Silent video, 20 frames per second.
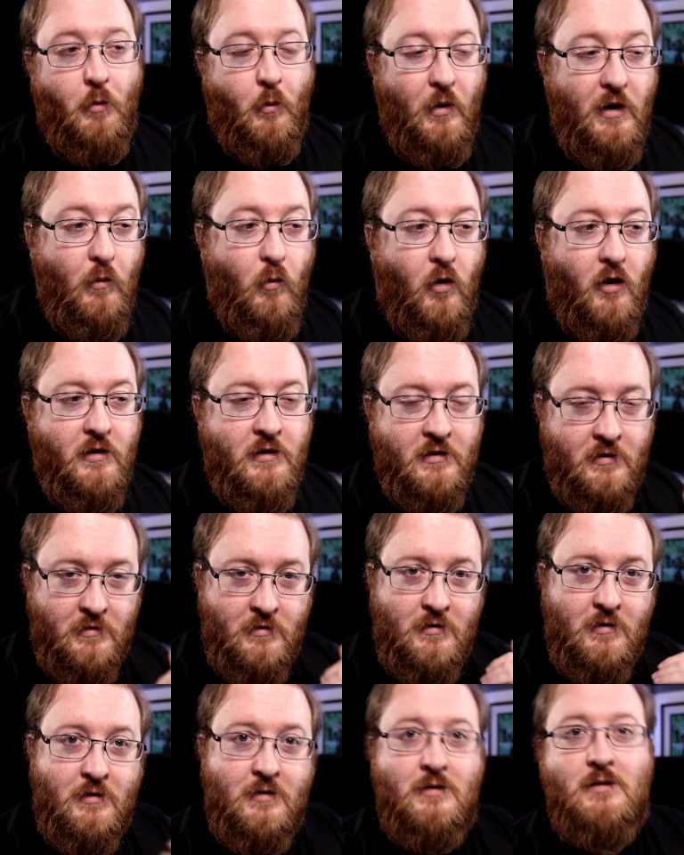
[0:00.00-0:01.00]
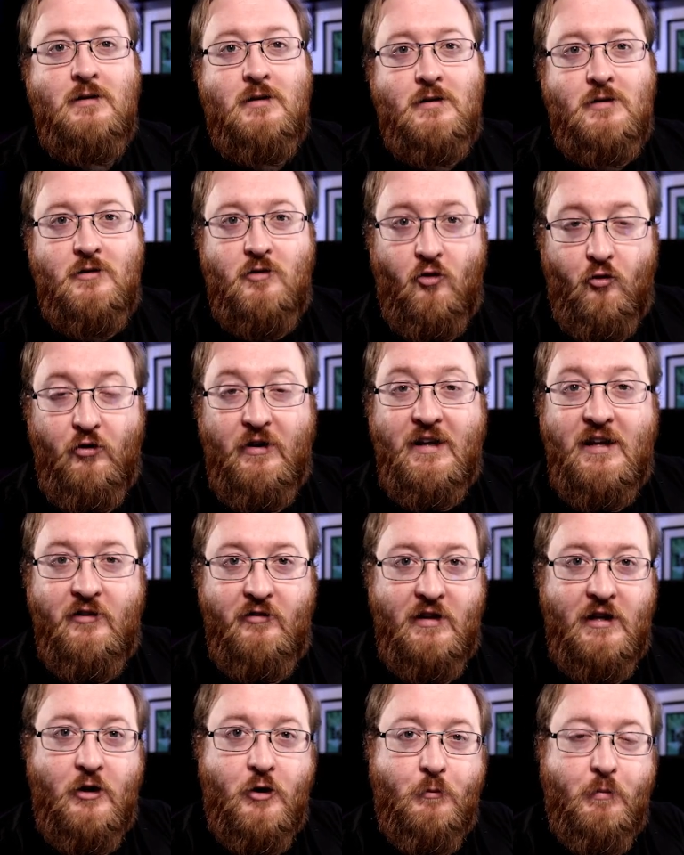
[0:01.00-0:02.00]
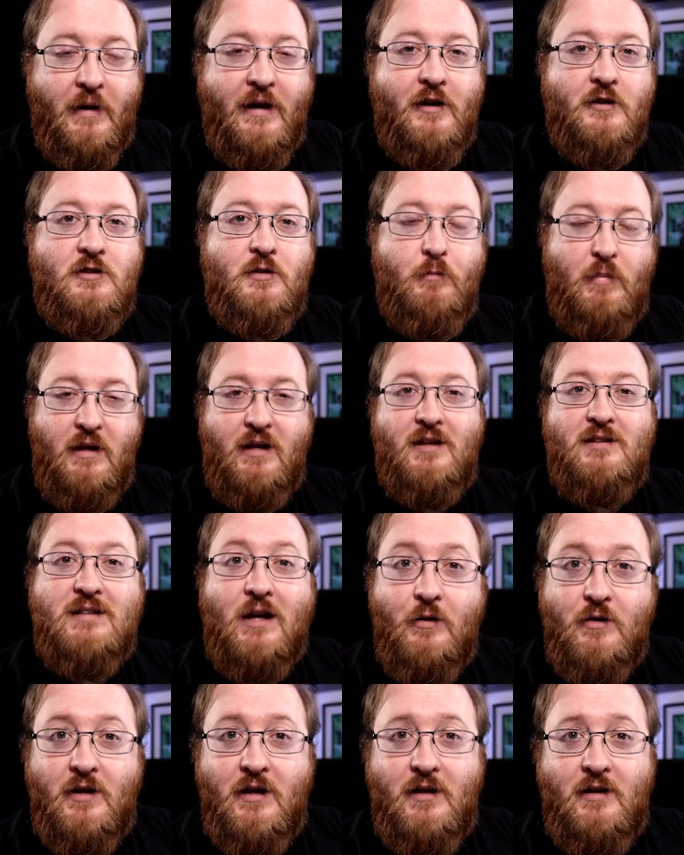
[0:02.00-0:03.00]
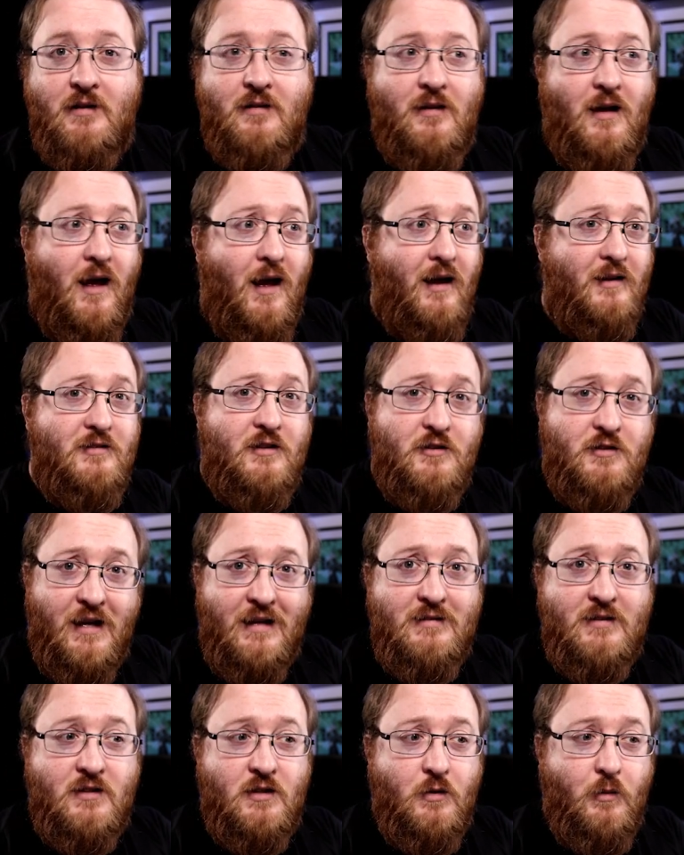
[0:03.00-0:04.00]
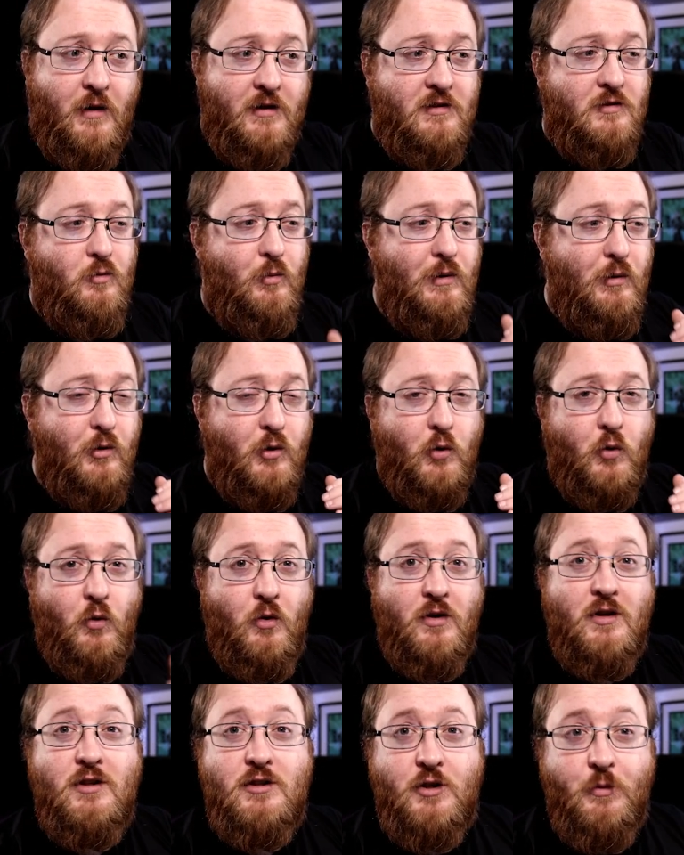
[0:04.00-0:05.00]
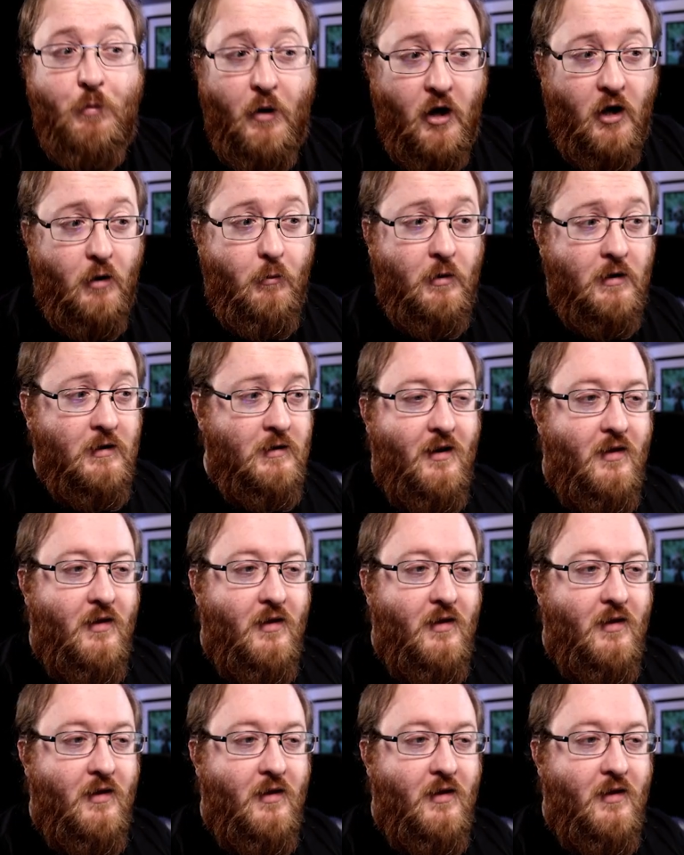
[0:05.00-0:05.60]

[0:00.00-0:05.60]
We want really, really good players to be scouted and suggested to us. So we'll go superb.